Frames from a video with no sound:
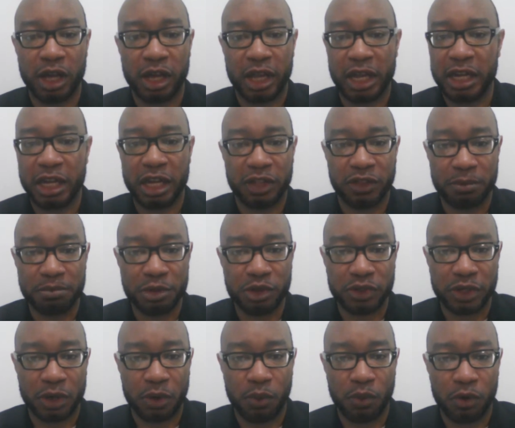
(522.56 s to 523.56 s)
any other
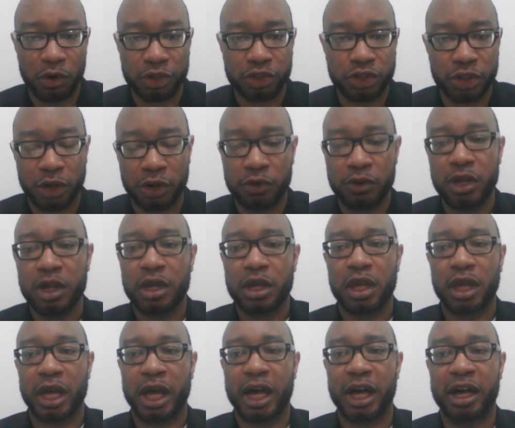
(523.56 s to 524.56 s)
music award show.
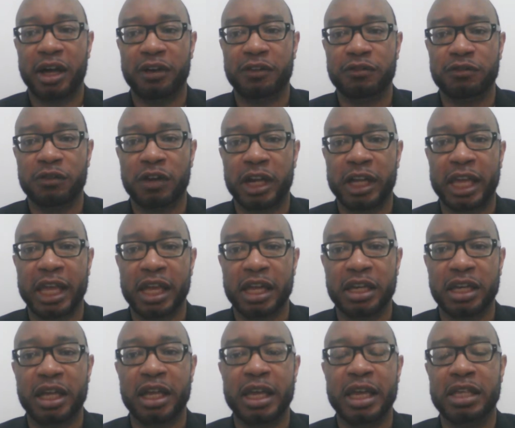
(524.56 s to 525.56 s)

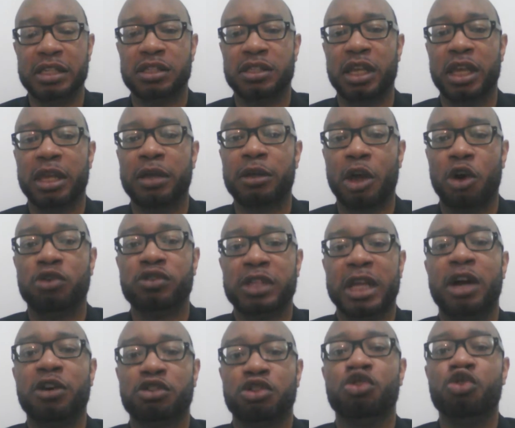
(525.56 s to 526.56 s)
Again, it goes
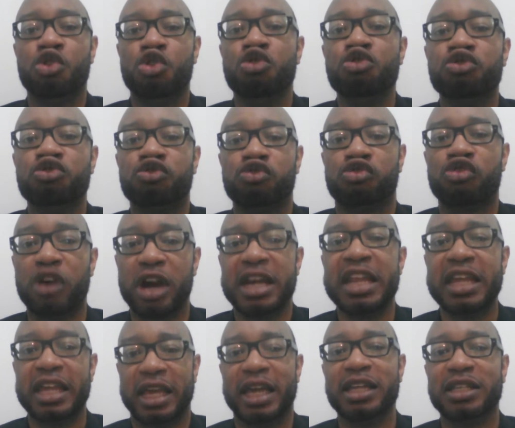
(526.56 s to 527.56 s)
down to who's
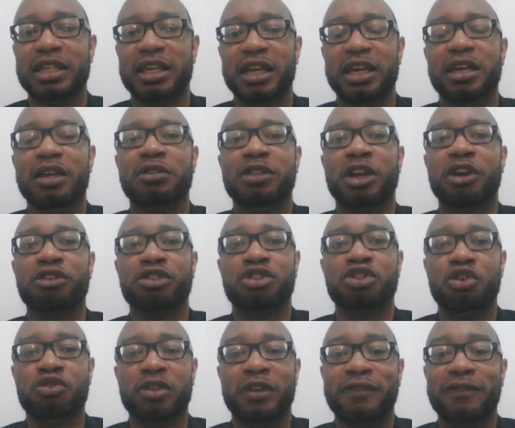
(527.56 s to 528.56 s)
running it. There is
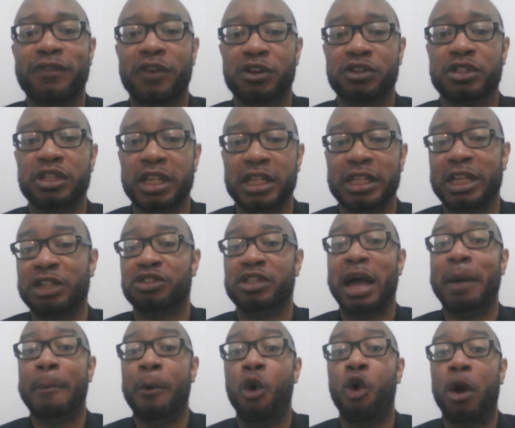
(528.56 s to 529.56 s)
no diversity. There's
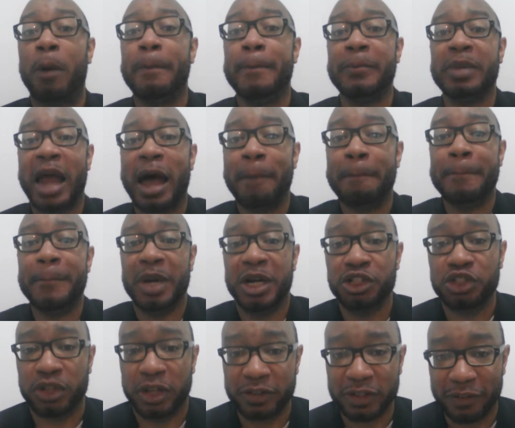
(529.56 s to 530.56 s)
not
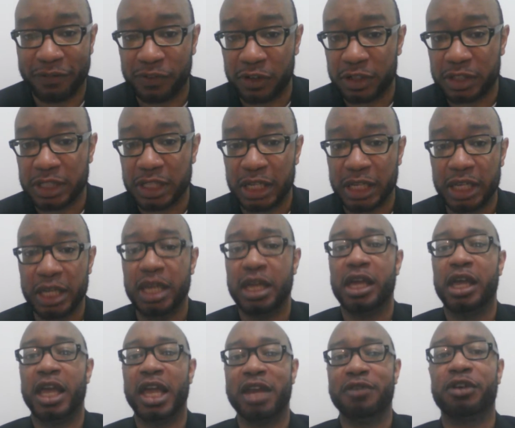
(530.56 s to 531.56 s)
much diversity
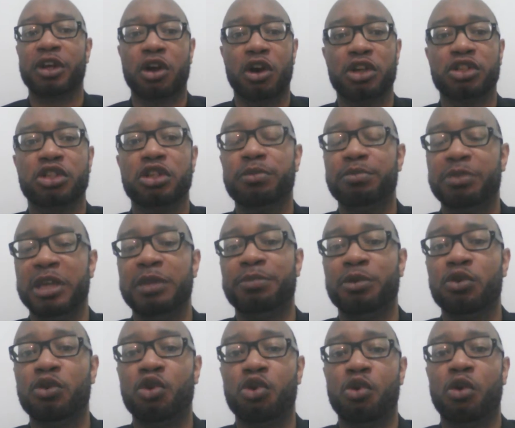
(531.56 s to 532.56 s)
in regards to the
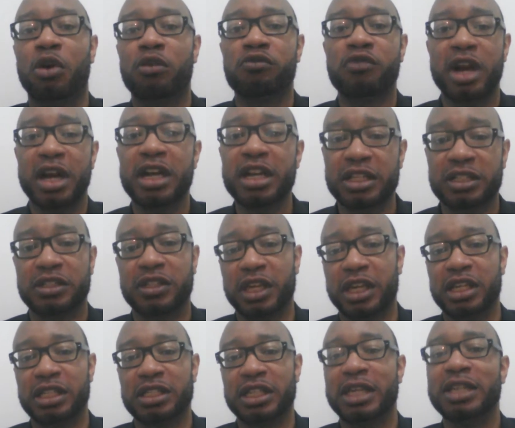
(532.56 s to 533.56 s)
people who are running these
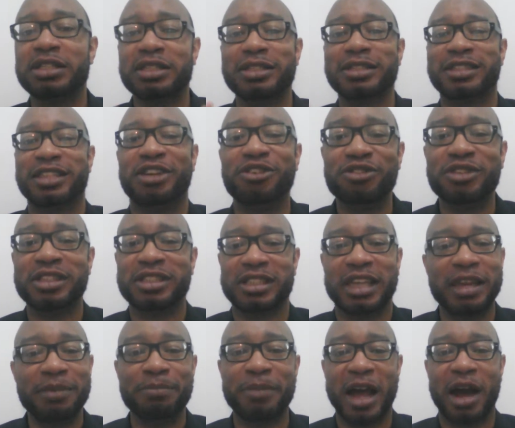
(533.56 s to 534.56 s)
things. It's still the
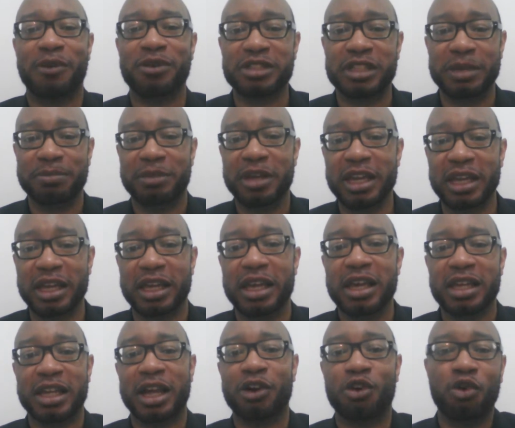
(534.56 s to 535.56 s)
same powers that be.
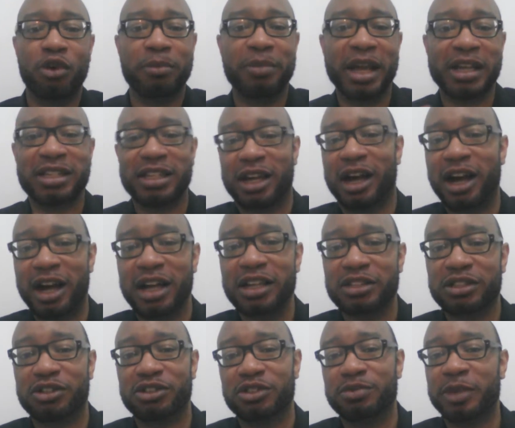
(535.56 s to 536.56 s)
Now, going back to the
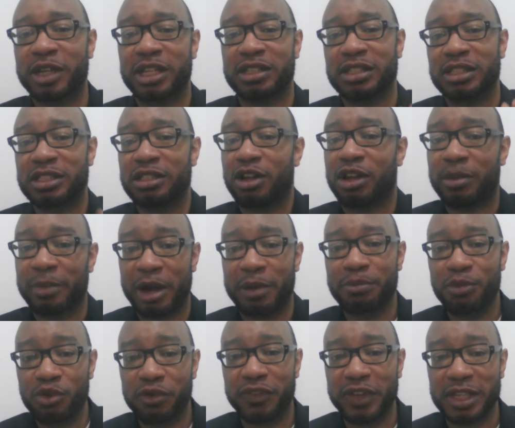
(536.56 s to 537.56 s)
Oscars, because it's talking
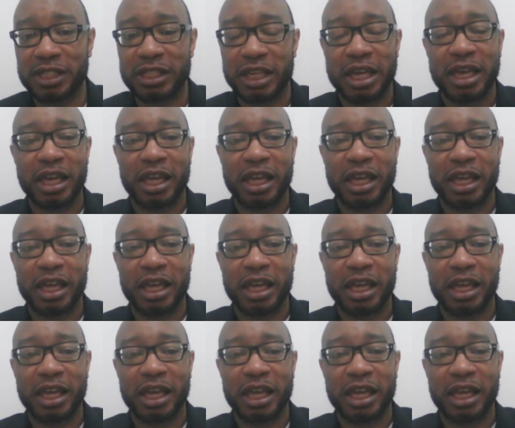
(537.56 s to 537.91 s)
about movies,